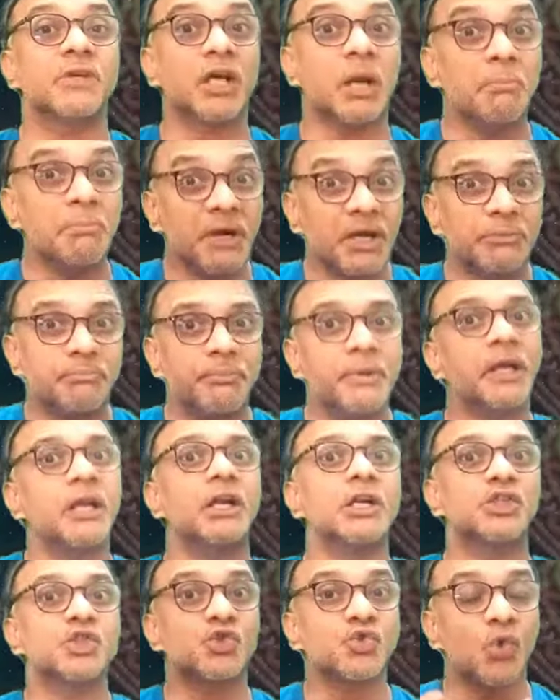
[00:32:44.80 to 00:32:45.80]

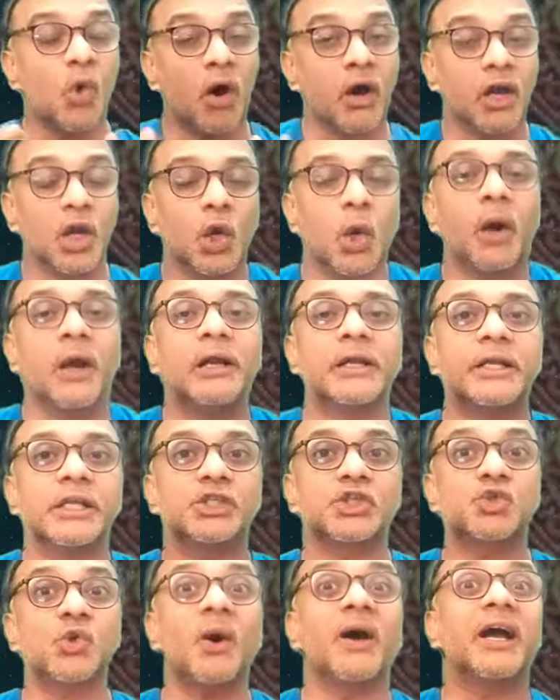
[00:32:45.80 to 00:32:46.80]
commitment, strong loyalty,
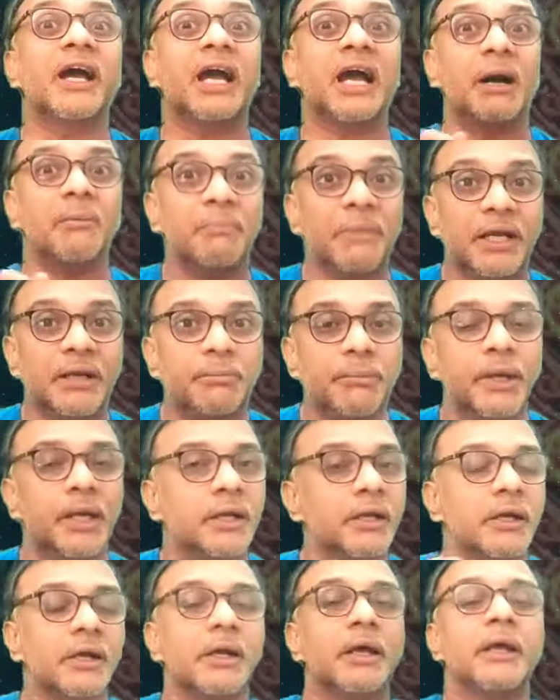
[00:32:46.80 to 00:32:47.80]
strong
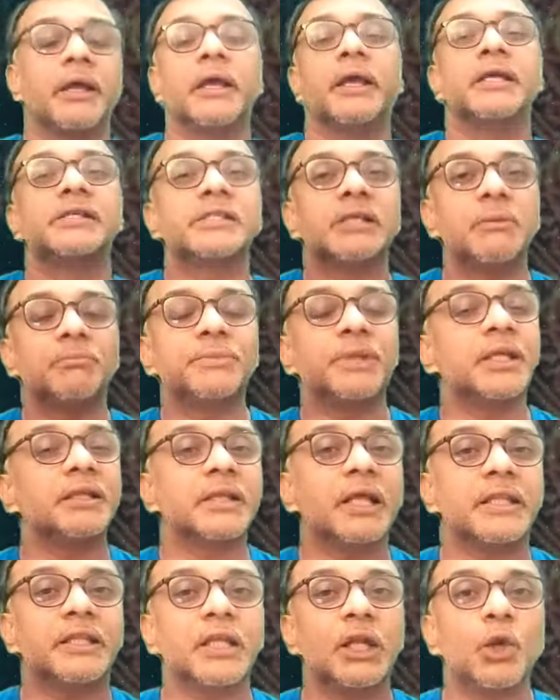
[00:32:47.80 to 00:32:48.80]
commitment is something
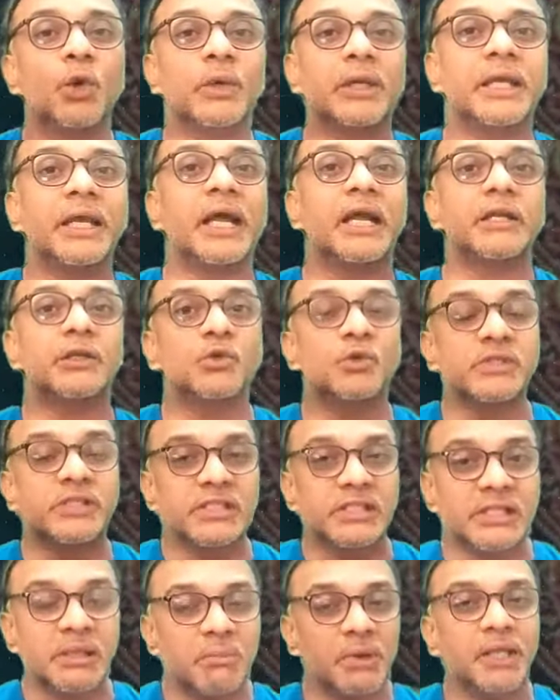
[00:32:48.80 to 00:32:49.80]
that they're looking at to
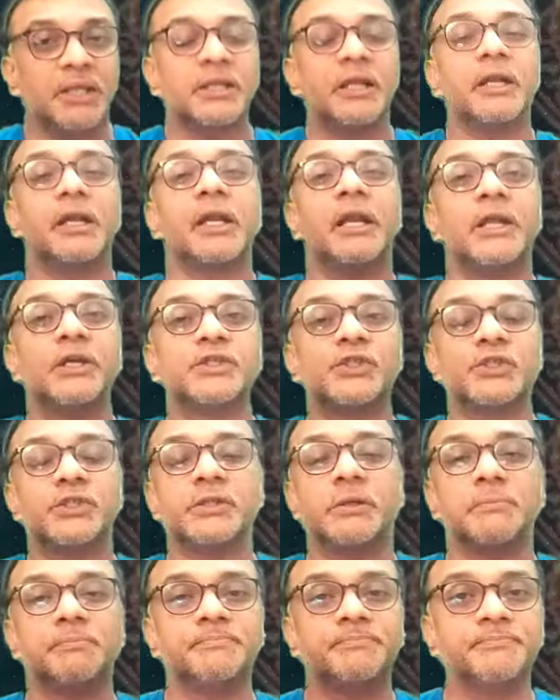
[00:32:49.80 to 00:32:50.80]
cement the
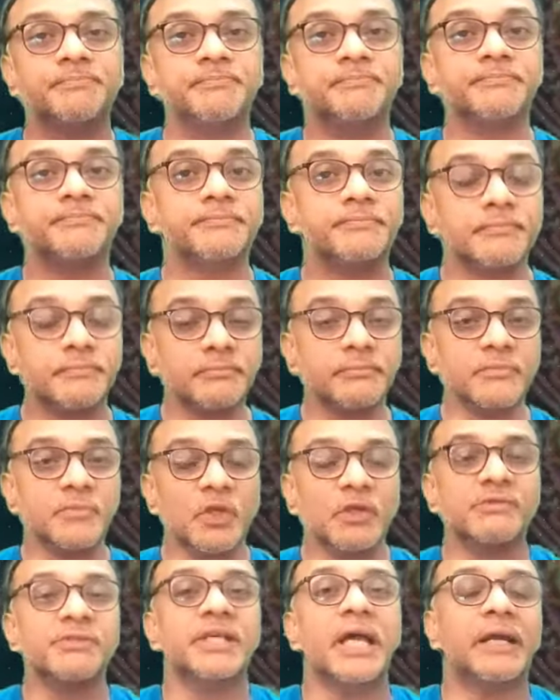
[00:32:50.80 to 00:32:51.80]
relationship.
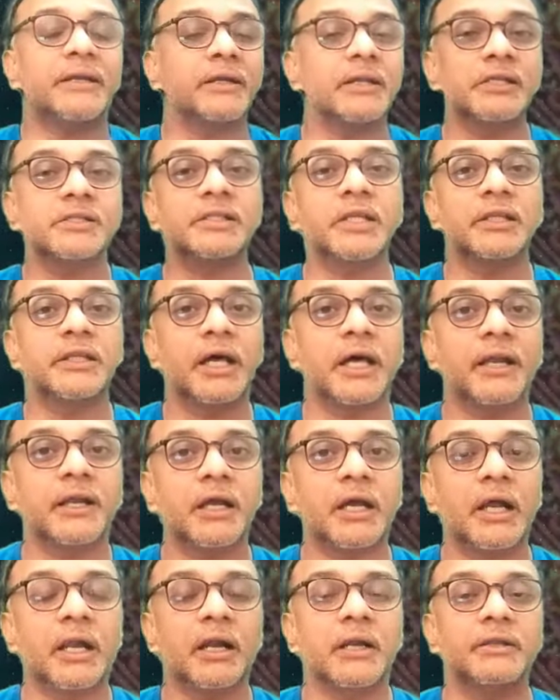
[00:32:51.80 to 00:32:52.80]
Saturn is the
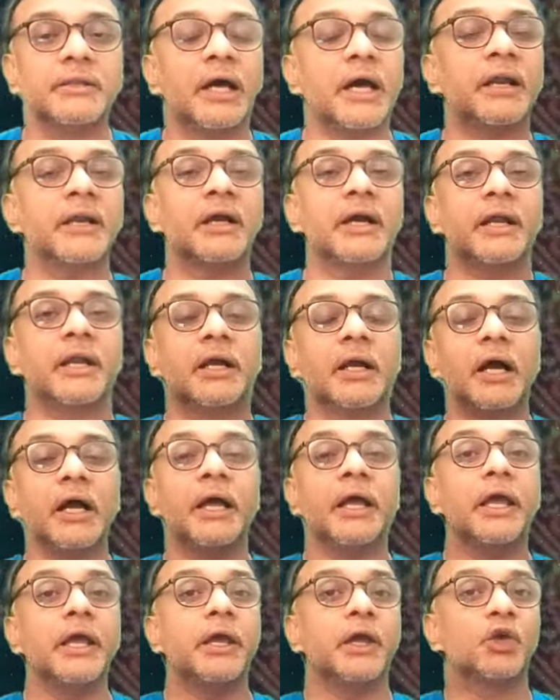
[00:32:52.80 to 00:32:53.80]

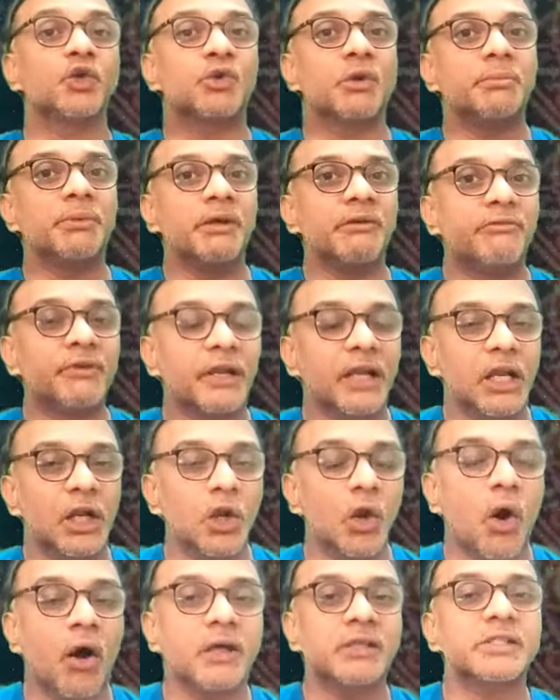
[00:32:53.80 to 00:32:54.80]
Dharakaraka. It could be a very
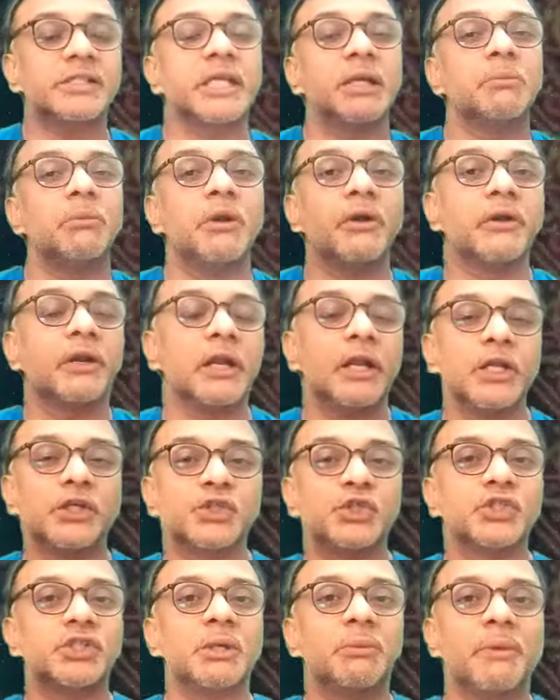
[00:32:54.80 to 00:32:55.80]
long stable
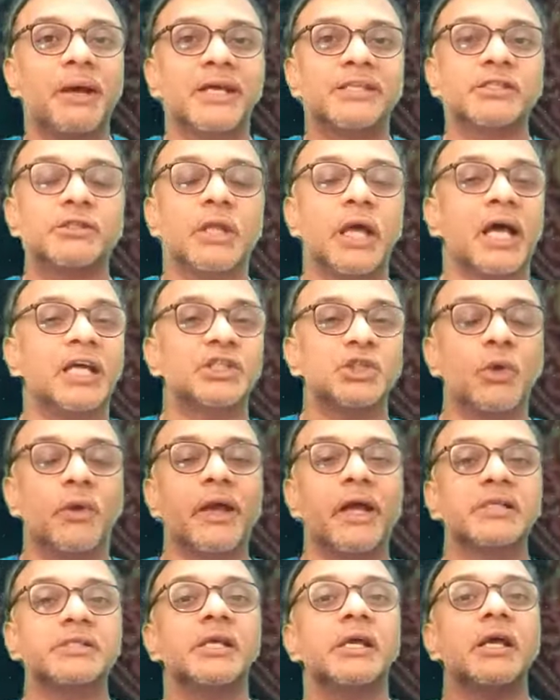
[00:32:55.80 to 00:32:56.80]
relationship, as
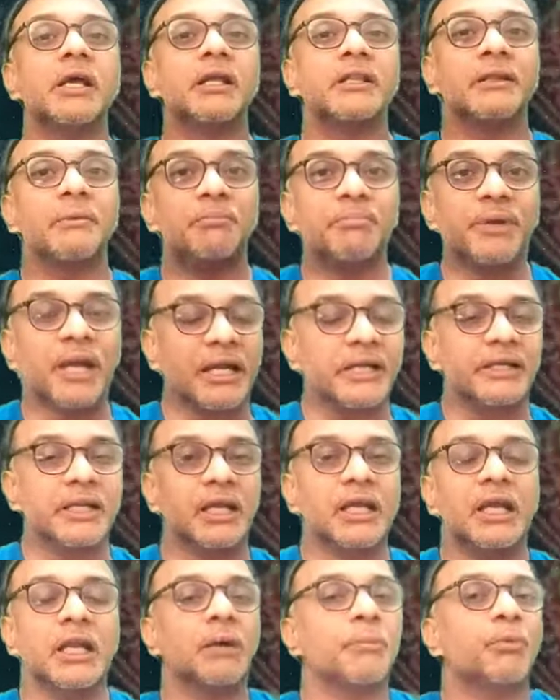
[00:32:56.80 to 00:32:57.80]
long as the
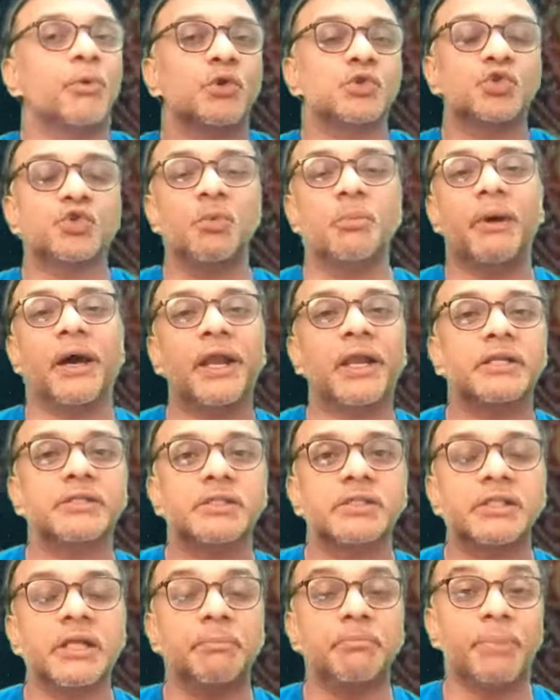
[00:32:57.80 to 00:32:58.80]
practical approach to
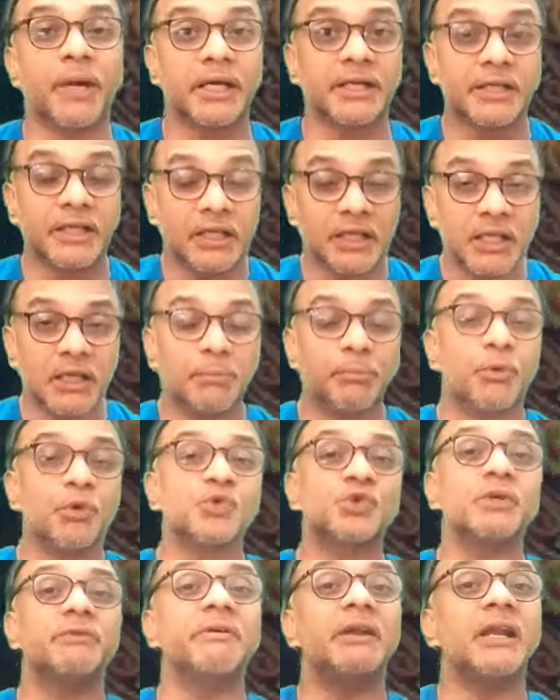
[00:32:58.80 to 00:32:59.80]
marriage is there, practical approach to